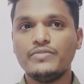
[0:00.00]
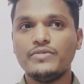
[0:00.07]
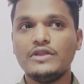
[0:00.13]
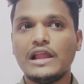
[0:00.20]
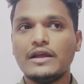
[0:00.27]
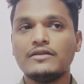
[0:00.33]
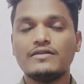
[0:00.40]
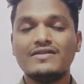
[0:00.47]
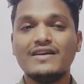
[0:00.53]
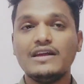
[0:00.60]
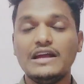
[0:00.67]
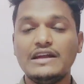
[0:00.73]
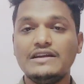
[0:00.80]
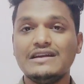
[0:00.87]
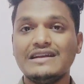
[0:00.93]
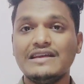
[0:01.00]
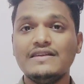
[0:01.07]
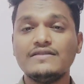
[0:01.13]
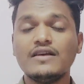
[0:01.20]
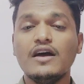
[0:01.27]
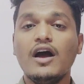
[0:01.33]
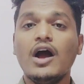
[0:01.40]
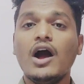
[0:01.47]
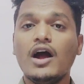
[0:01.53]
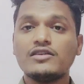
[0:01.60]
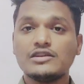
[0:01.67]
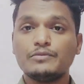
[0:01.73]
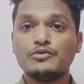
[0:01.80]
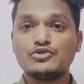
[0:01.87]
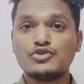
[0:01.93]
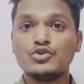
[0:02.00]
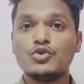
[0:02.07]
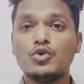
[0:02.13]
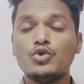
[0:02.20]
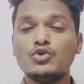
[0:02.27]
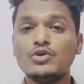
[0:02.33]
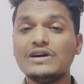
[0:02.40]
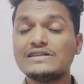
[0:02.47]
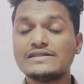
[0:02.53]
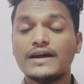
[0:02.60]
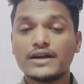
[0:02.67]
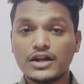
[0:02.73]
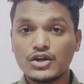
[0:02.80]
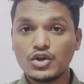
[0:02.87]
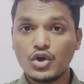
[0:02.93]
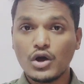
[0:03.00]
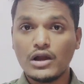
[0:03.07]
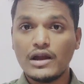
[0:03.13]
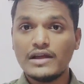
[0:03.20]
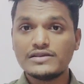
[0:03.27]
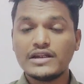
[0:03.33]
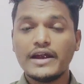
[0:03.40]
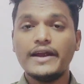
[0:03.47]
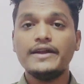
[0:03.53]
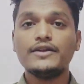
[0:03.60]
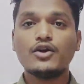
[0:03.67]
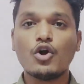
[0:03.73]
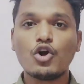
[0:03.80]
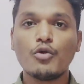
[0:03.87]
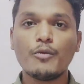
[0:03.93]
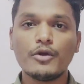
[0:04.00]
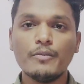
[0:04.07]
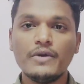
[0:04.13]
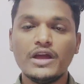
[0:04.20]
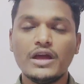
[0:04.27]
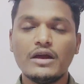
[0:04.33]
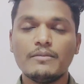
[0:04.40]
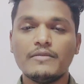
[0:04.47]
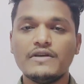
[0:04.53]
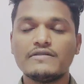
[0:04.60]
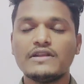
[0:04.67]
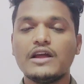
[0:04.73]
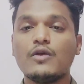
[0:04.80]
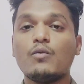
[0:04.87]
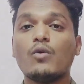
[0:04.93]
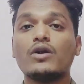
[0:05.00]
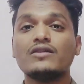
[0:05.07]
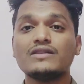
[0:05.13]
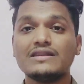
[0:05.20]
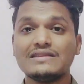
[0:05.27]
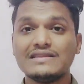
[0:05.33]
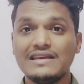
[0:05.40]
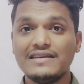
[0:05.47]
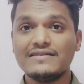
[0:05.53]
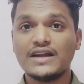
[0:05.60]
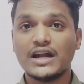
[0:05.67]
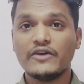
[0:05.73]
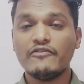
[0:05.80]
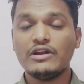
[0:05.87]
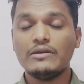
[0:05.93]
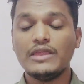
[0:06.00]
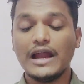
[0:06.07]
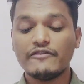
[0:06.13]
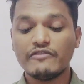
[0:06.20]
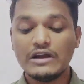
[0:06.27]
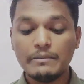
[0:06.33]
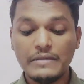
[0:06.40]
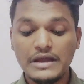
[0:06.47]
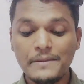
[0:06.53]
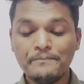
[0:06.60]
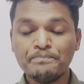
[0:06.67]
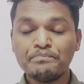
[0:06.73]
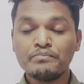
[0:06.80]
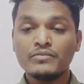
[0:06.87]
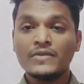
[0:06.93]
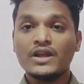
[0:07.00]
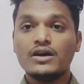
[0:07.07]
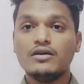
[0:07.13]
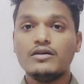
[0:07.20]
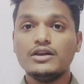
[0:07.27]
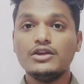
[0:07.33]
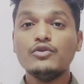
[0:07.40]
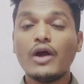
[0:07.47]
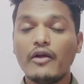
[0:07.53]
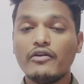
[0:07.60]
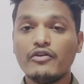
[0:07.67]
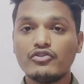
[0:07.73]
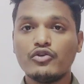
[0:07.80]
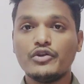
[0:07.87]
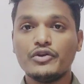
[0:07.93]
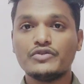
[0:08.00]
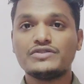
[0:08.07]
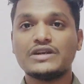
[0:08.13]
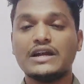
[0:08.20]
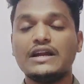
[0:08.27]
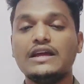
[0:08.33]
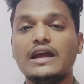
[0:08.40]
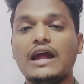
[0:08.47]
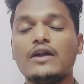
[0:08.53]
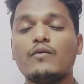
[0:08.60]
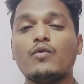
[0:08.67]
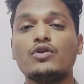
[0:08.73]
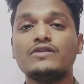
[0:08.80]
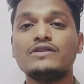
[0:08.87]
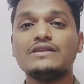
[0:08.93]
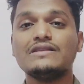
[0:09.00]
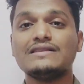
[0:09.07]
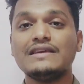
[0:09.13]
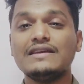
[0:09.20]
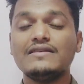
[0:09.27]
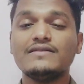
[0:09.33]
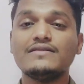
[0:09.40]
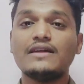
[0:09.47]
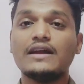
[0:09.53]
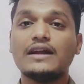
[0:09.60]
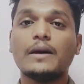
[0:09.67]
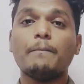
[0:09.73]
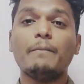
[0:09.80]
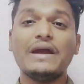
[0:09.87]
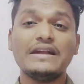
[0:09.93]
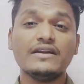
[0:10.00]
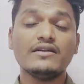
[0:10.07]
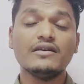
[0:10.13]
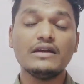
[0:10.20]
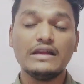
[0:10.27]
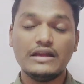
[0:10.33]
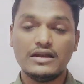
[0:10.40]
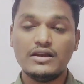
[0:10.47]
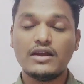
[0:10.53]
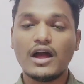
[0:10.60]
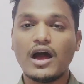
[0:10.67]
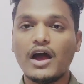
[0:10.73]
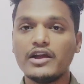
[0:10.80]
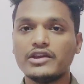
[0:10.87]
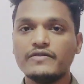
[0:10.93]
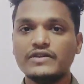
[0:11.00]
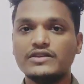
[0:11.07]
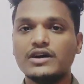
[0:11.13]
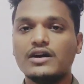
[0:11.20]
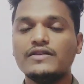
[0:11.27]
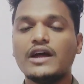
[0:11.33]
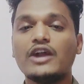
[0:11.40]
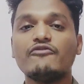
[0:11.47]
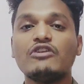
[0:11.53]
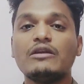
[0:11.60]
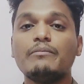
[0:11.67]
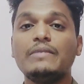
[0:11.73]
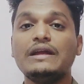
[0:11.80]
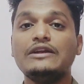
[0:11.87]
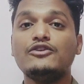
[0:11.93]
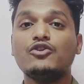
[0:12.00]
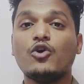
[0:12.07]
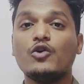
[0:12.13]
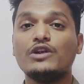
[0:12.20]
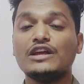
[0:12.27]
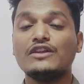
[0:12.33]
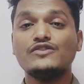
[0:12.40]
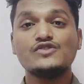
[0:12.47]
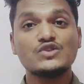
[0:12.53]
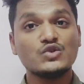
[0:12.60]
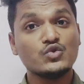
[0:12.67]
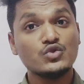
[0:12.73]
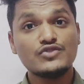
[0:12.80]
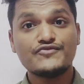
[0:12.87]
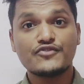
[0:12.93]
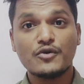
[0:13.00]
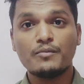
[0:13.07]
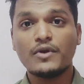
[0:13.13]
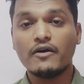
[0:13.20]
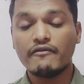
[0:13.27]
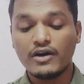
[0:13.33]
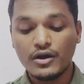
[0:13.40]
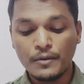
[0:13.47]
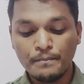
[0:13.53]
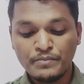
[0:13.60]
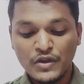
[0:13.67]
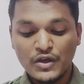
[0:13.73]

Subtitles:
like the internees are supposed to go to a certain college and talk about BMS, like what are the things that will be you are going to study, and what are the things that are better in Ayurveda that will be taught in schools from now on.